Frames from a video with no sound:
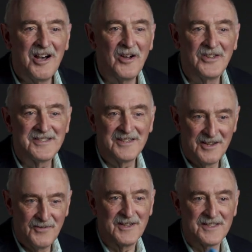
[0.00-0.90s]
on a
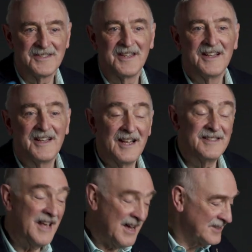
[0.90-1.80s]
surface.
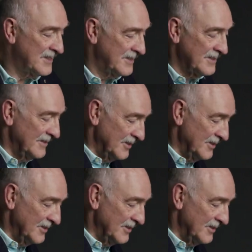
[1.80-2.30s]
And that's